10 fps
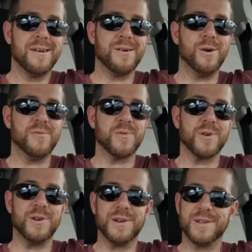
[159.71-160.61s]
Oh, for
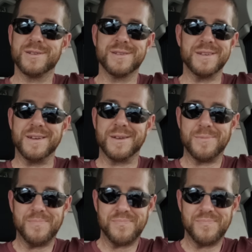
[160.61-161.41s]
goodness sake.